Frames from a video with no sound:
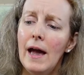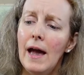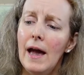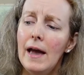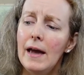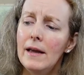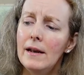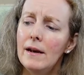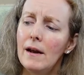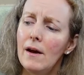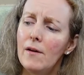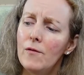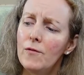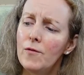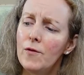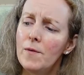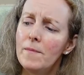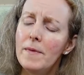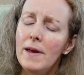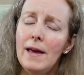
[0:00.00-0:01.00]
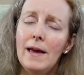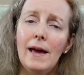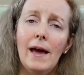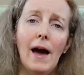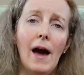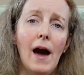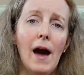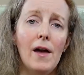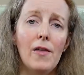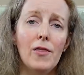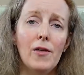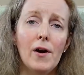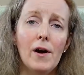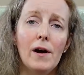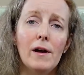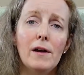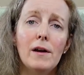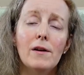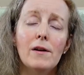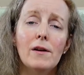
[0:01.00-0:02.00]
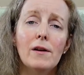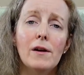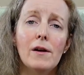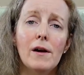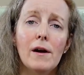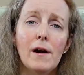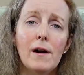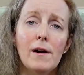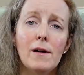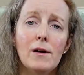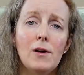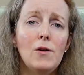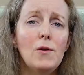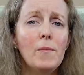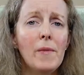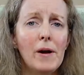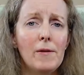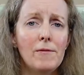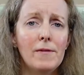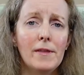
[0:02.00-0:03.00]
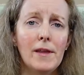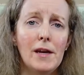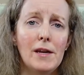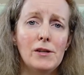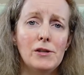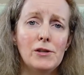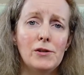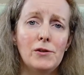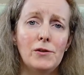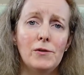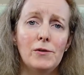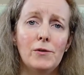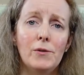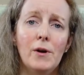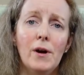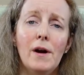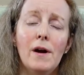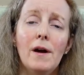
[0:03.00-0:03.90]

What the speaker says: And for me, I thought you might relate to